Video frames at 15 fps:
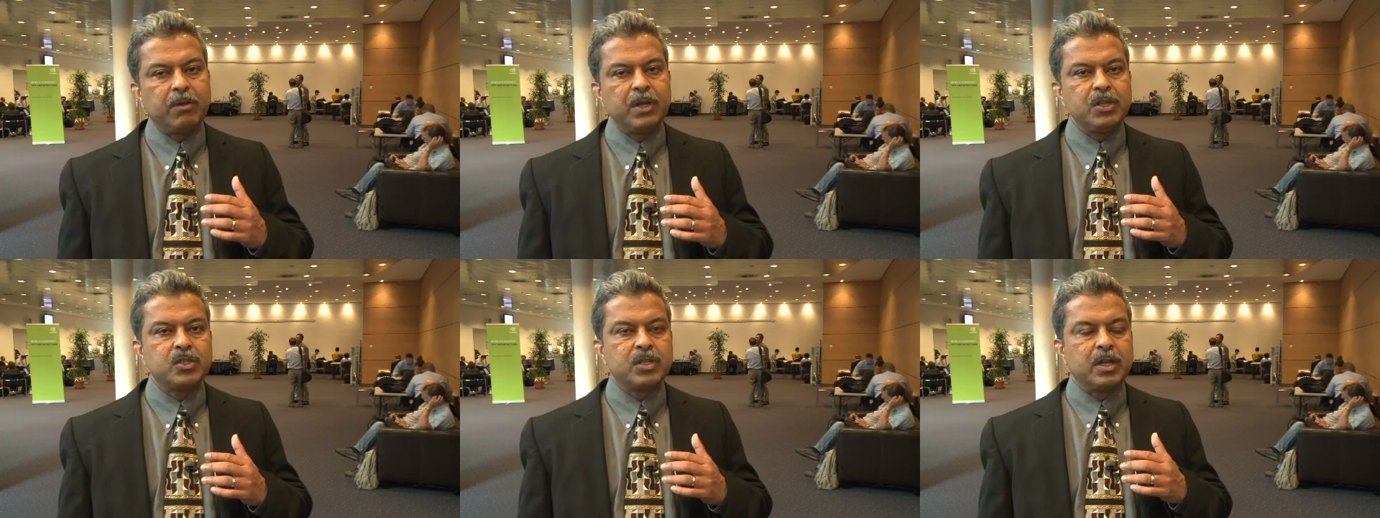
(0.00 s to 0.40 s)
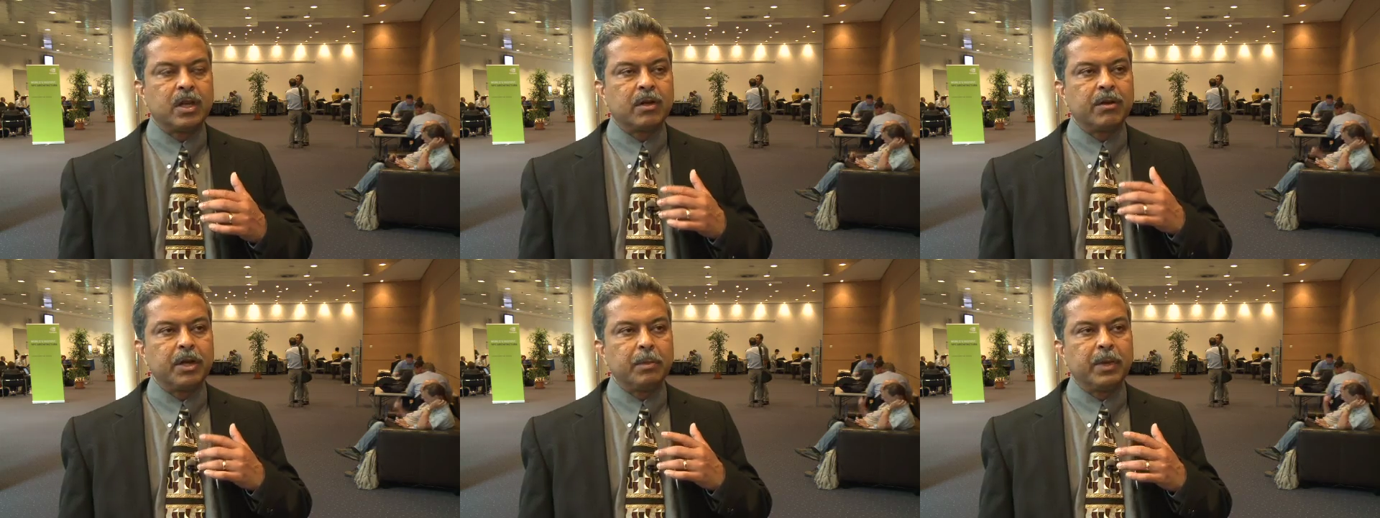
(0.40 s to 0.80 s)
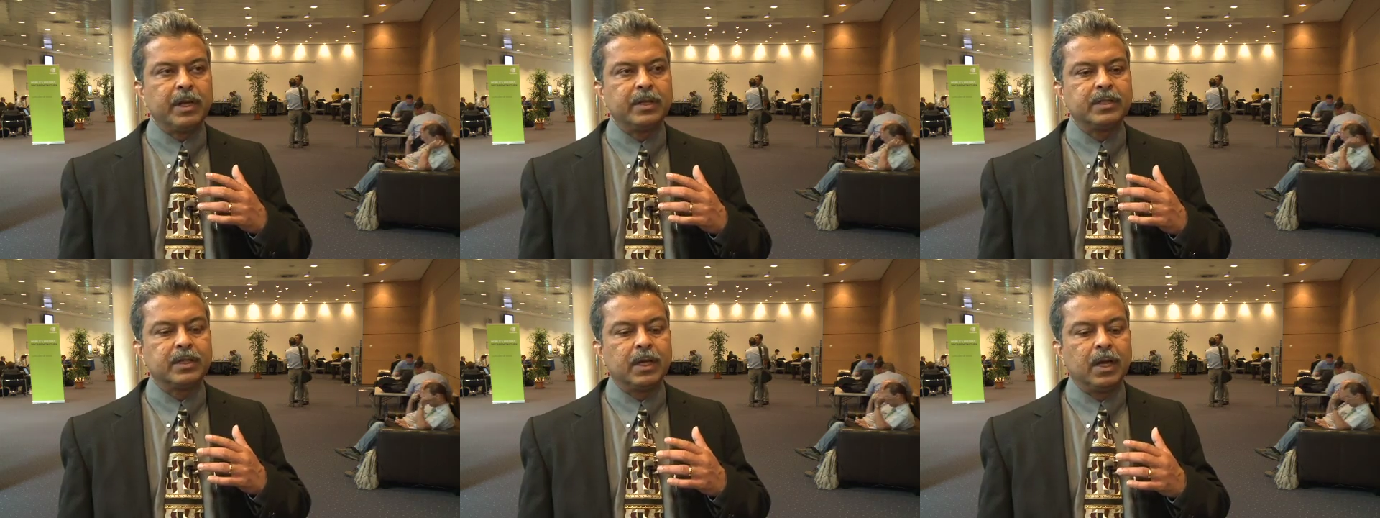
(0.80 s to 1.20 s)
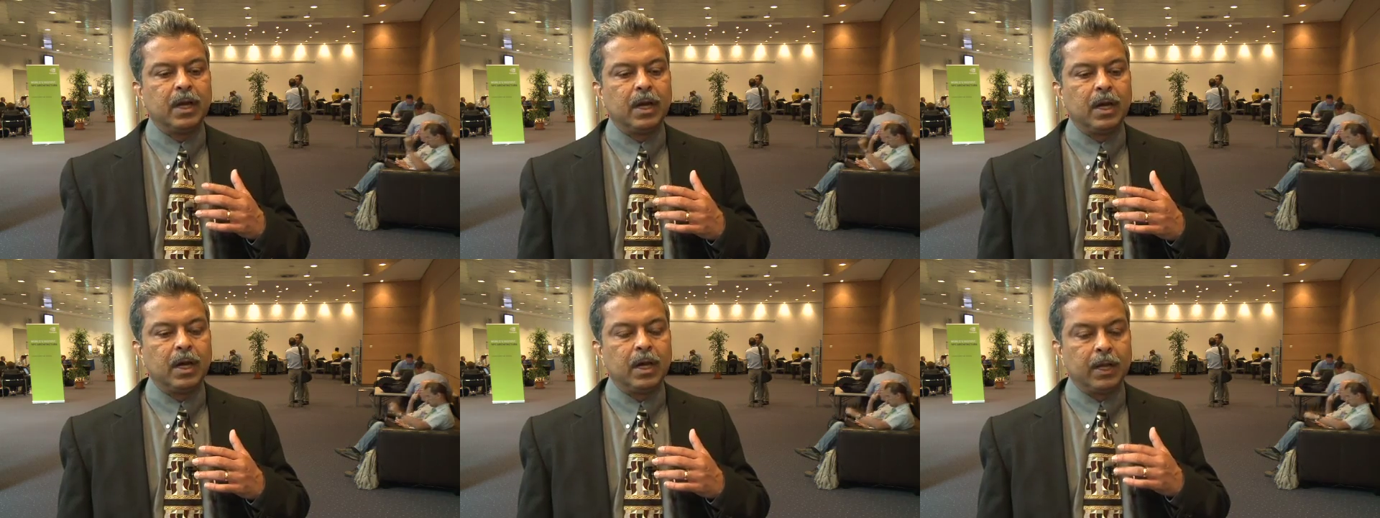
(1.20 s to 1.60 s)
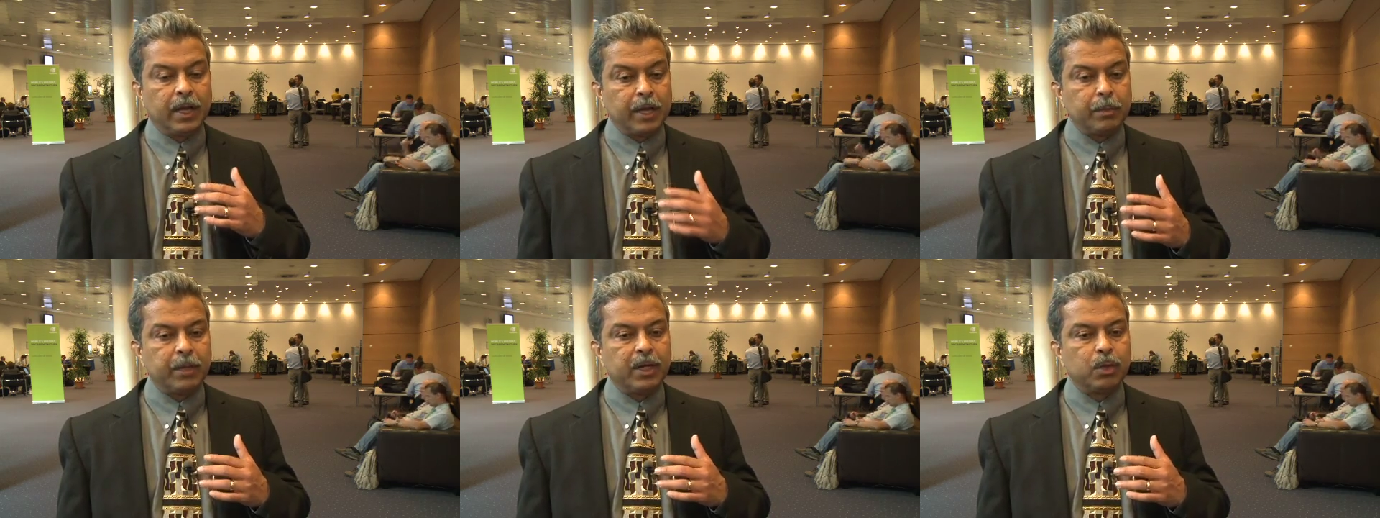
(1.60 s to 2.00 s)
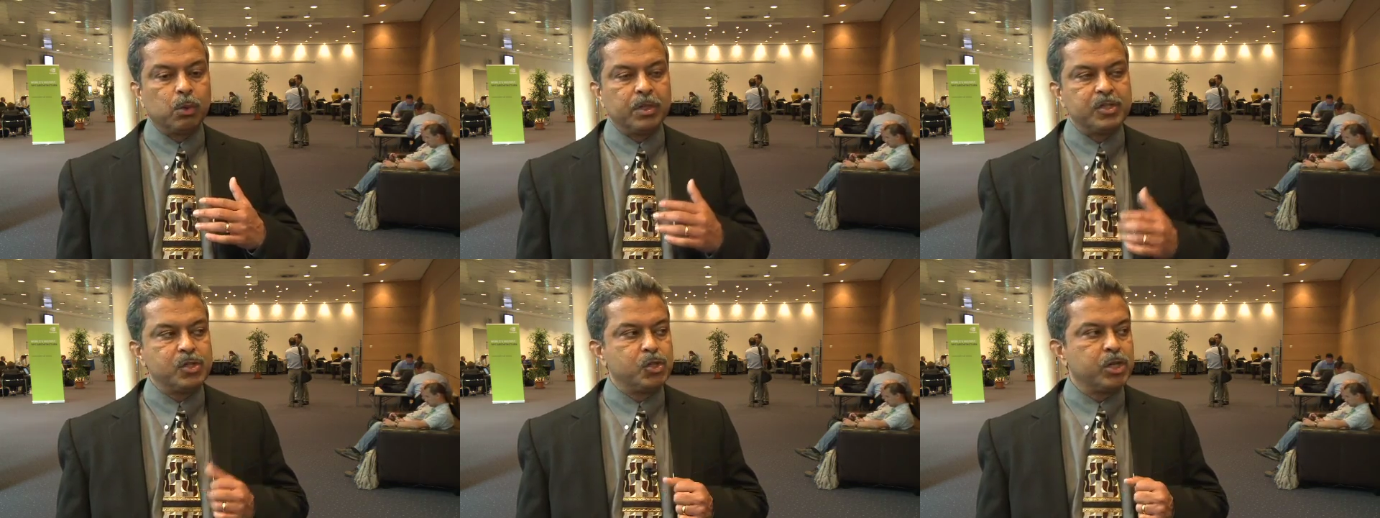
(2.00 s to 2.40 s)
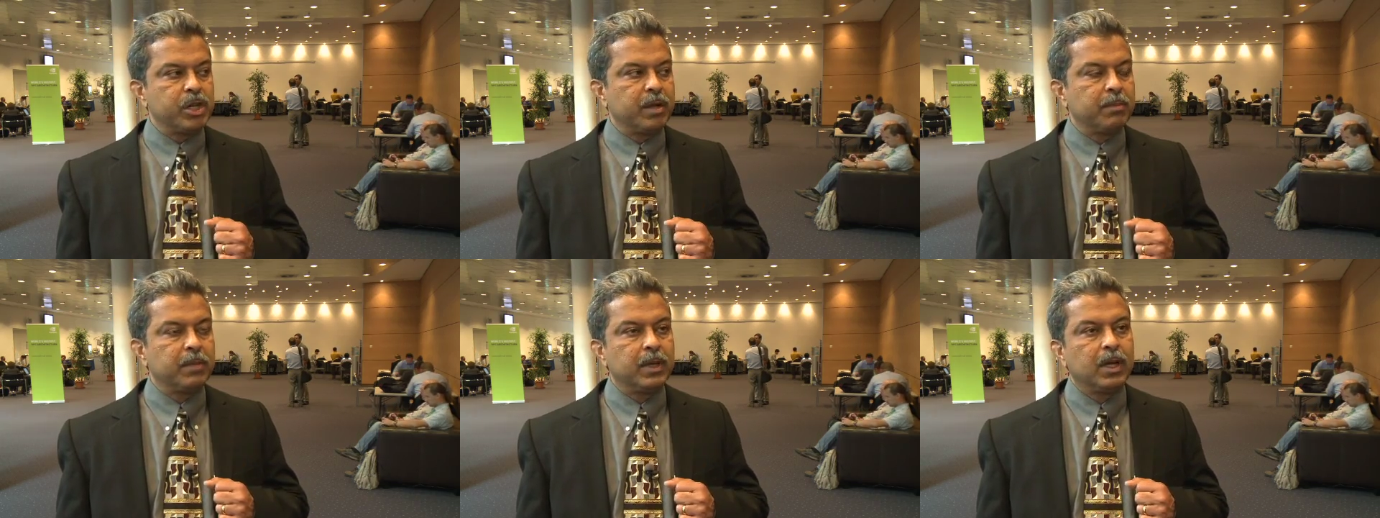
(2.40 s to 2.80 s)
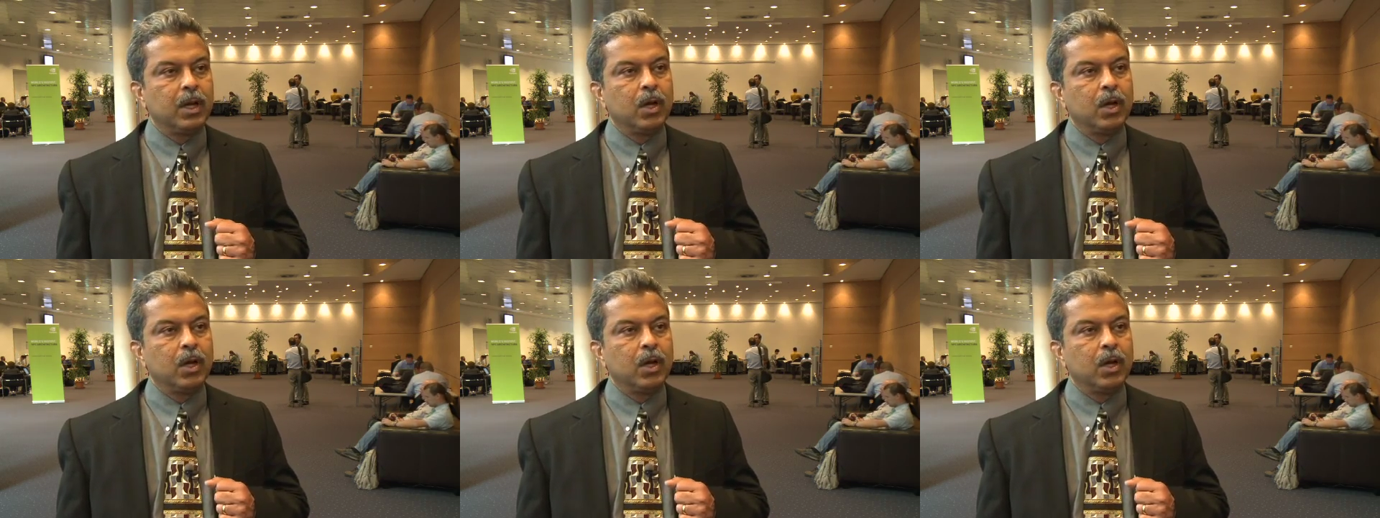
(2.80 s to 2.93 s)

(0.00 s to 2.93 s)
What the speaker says: reached an agreement, alignment with Jim